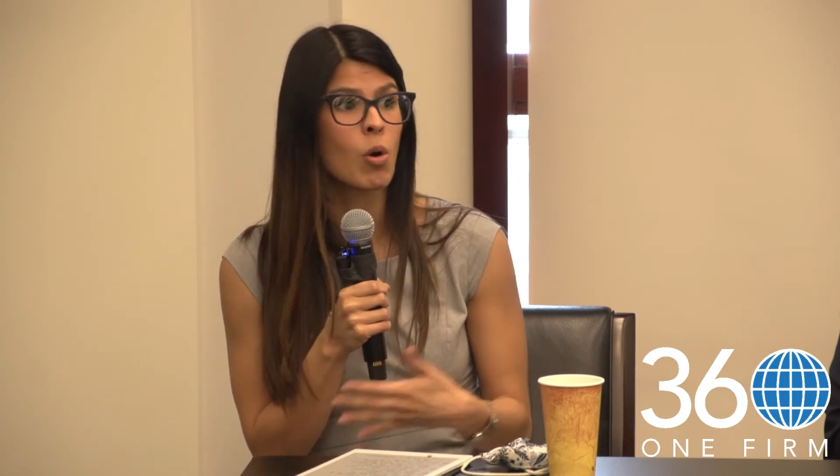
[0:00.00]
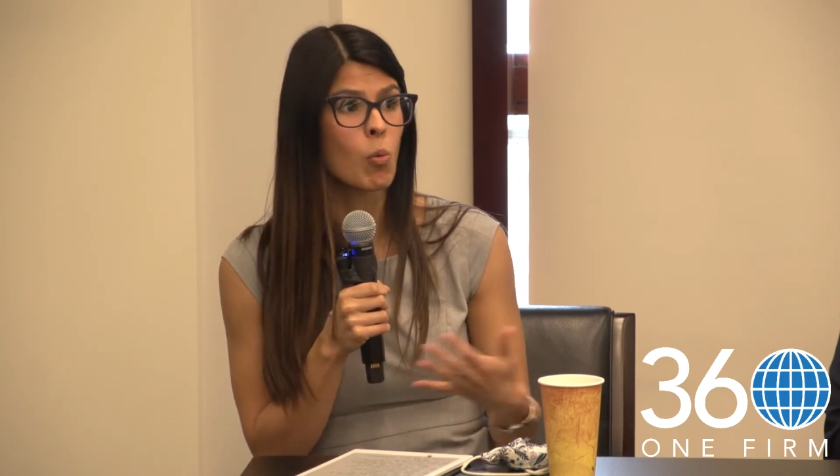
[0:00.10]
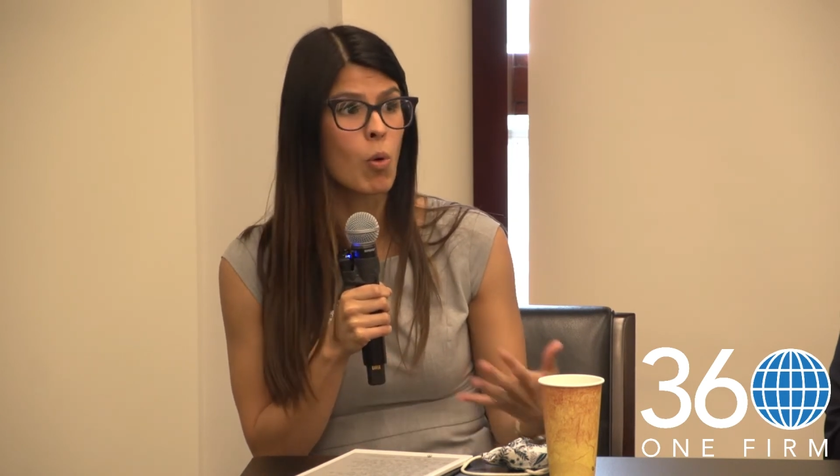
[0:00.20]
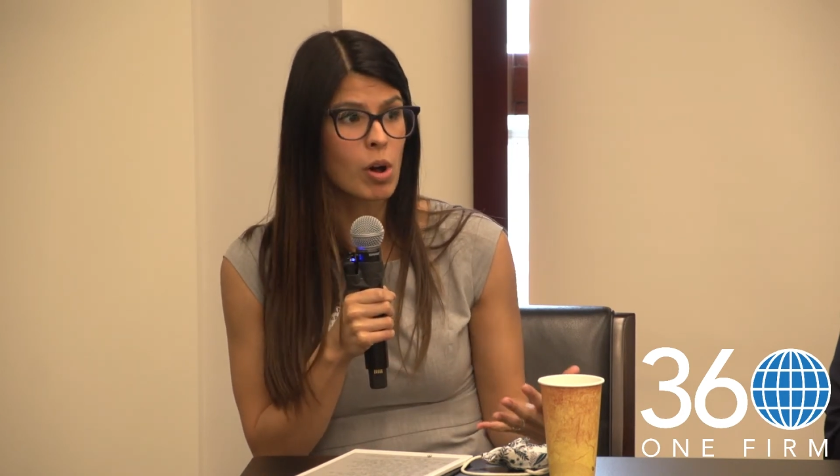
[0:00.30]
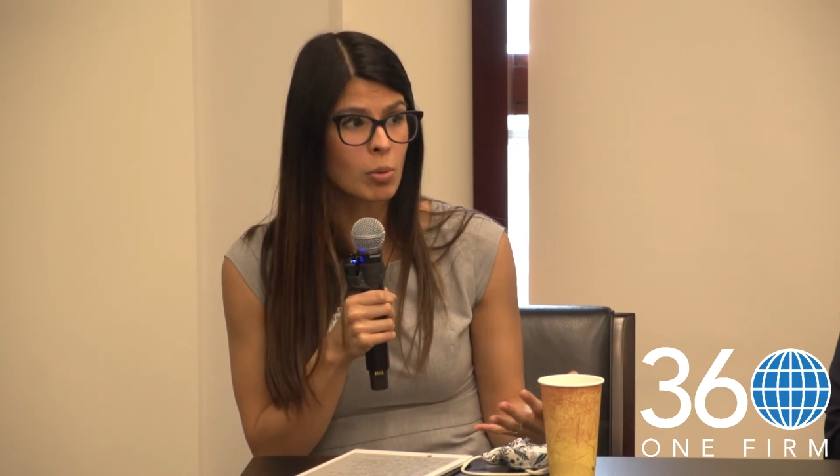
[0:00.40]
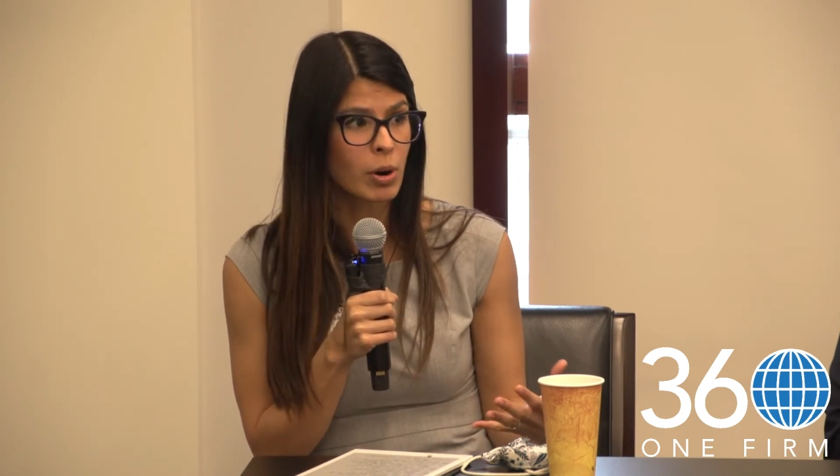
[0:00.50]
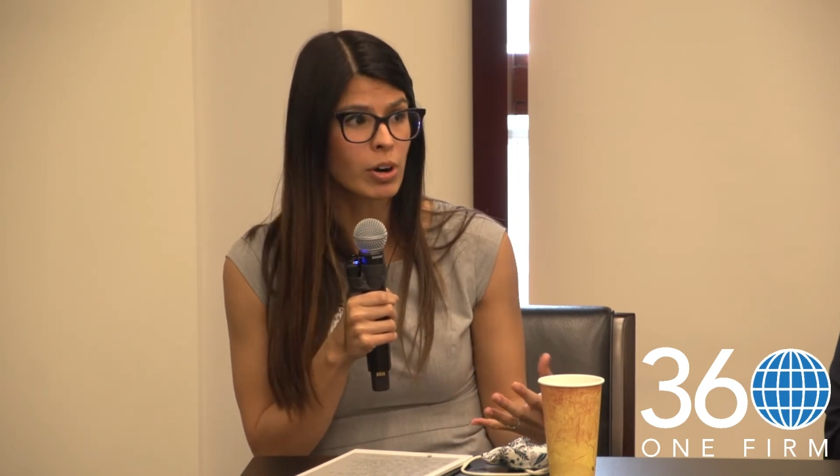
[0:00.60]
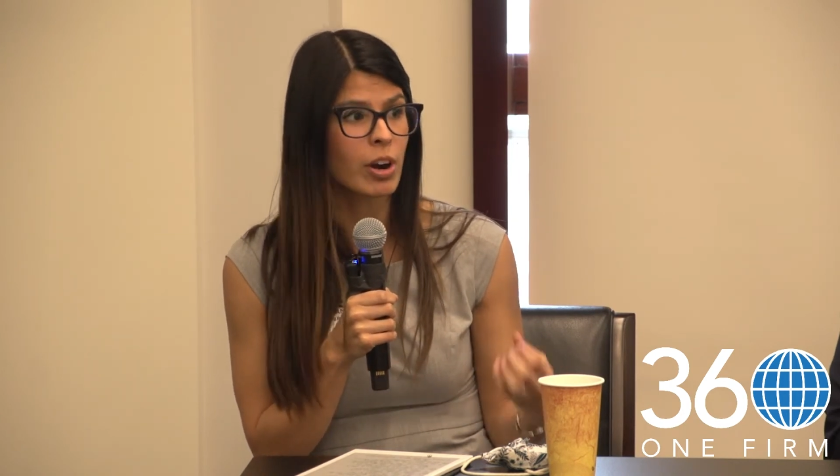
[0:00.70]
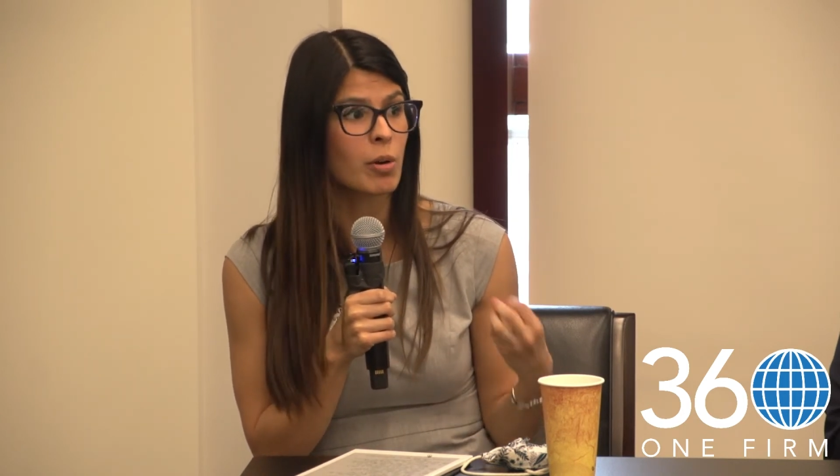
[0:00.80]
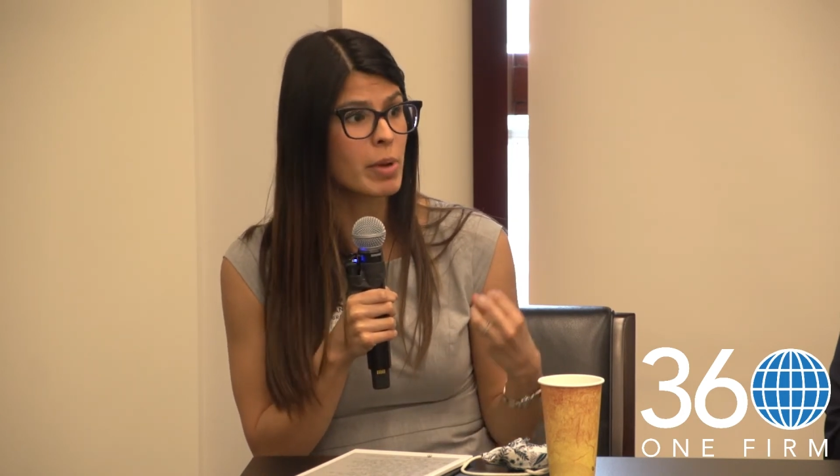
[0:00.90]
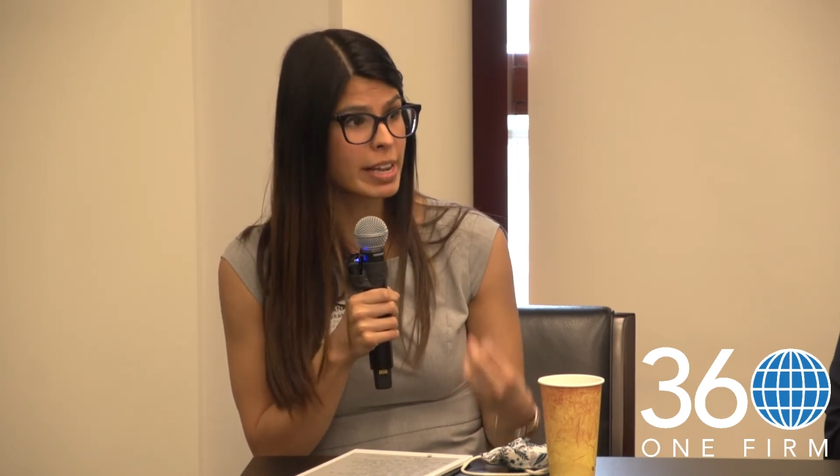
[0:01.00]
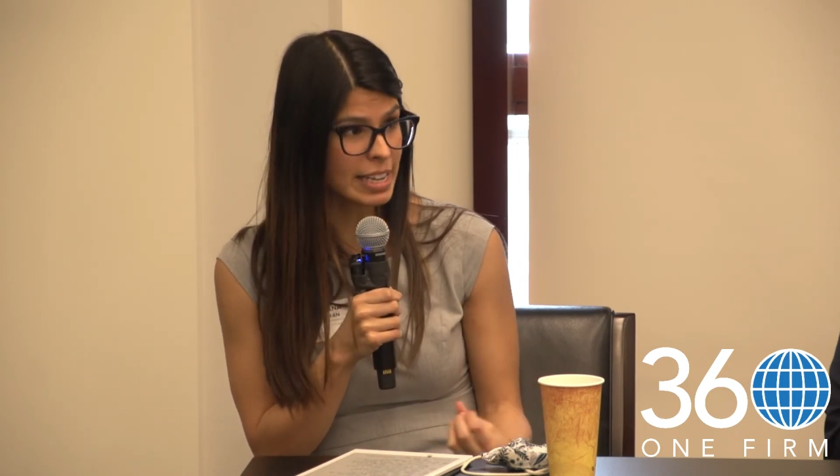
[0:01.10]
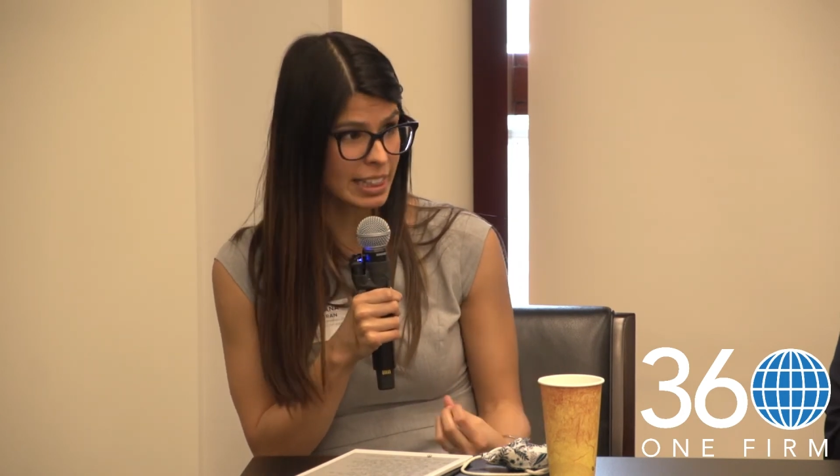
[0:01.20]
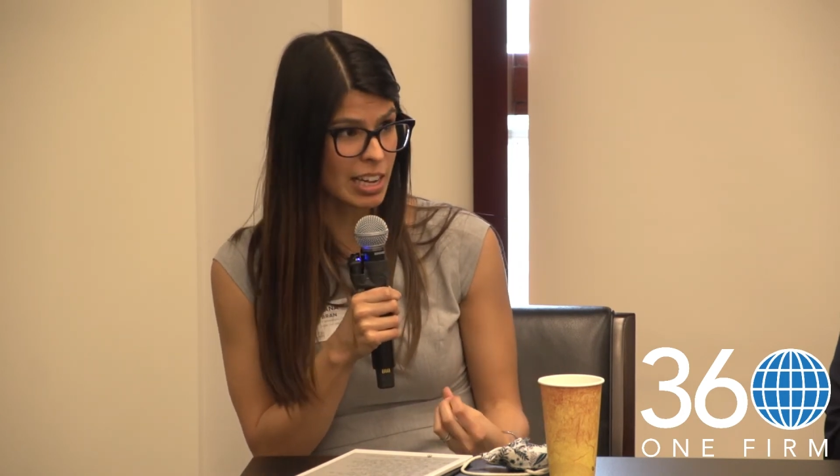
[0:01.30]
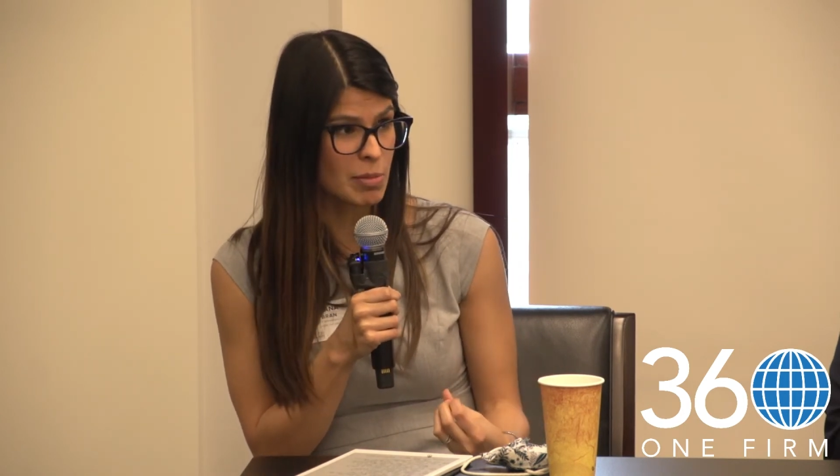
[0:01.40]
Walmart are
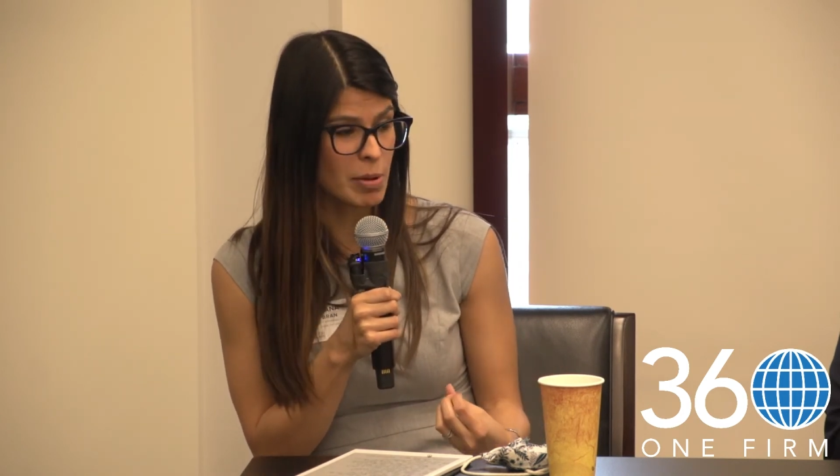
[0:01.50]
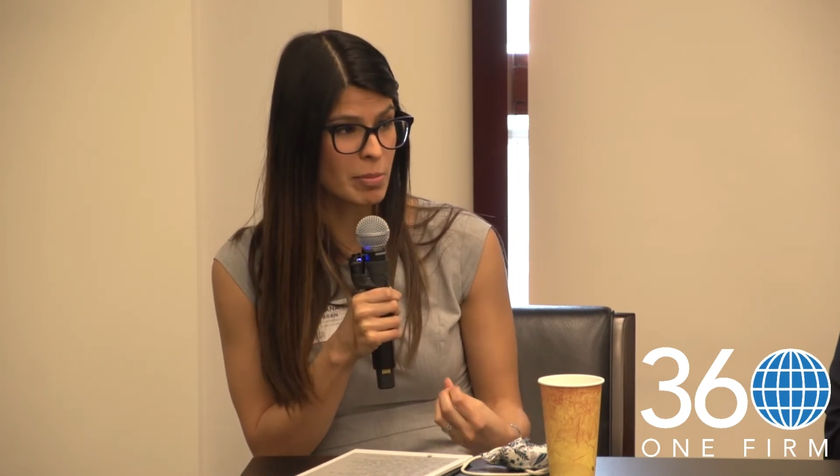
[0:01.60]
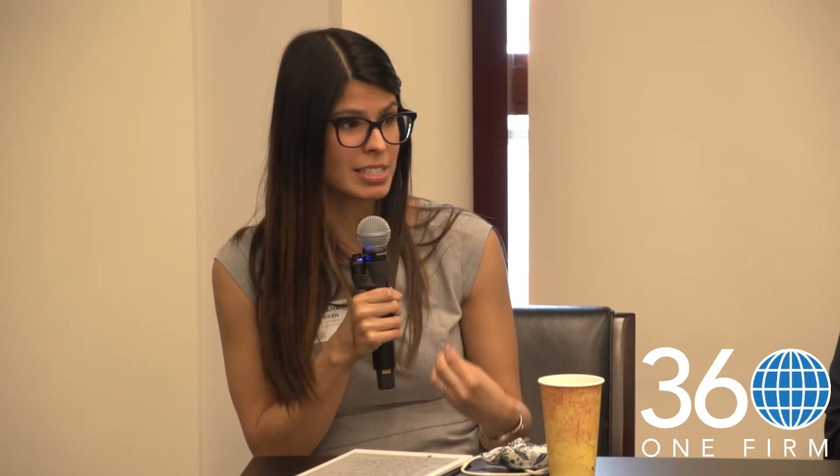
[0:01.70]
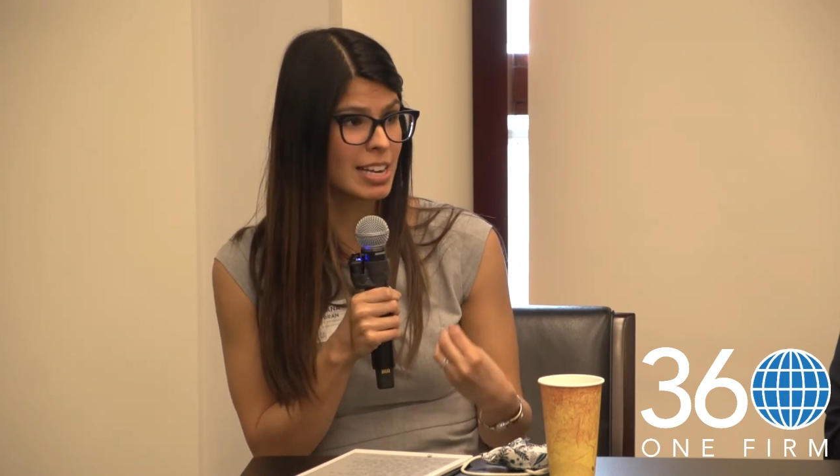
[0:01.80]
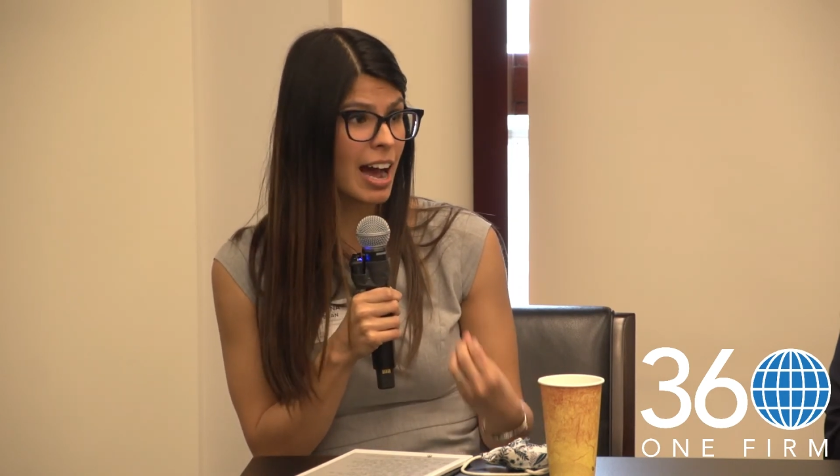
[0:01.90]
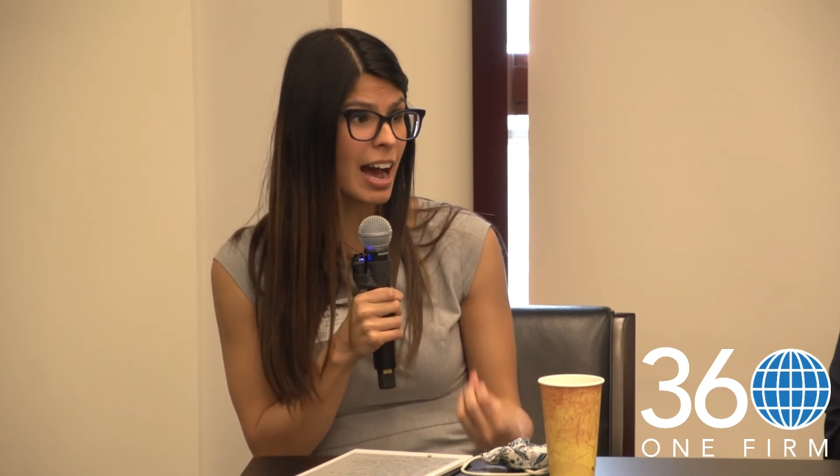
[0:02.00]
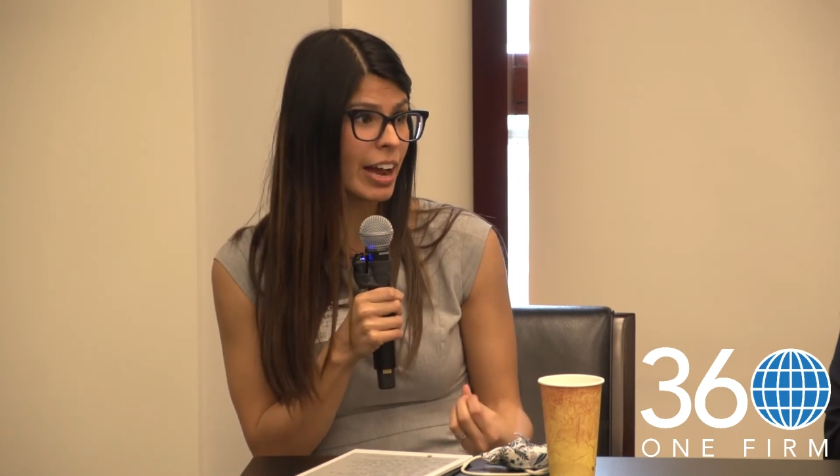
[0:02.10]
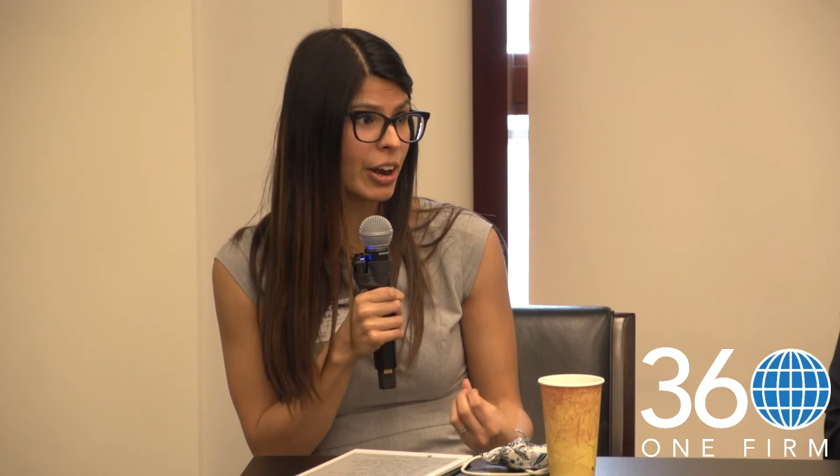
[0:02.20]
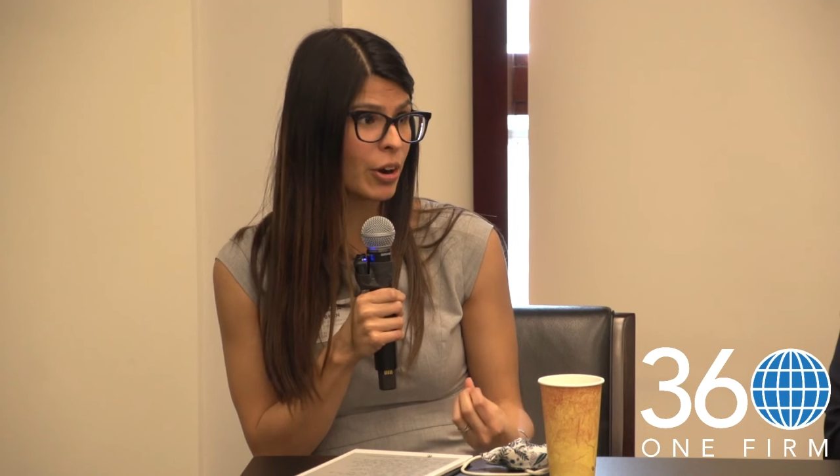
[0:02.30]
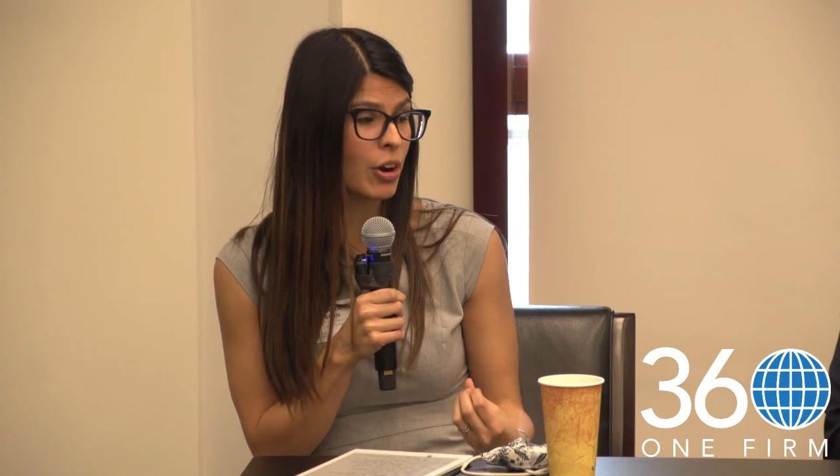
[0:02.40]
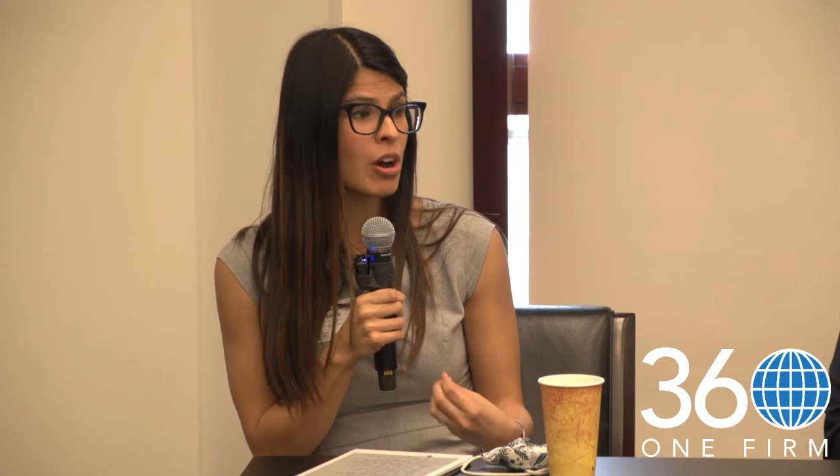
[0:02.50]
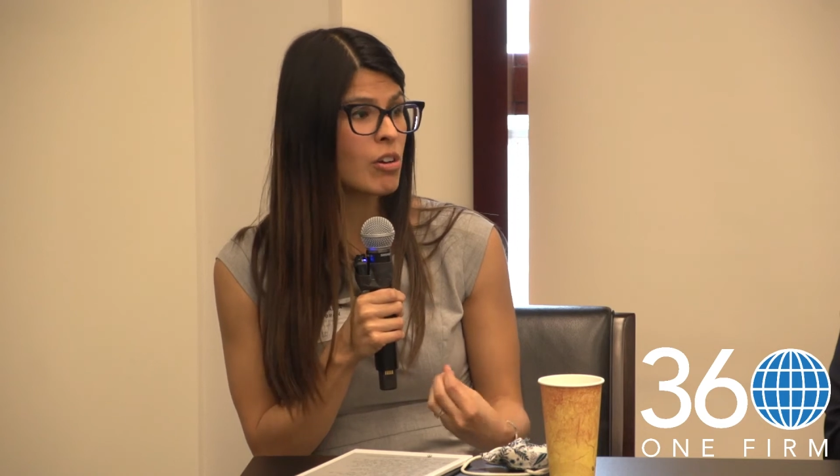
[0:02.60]
making the commitment to hire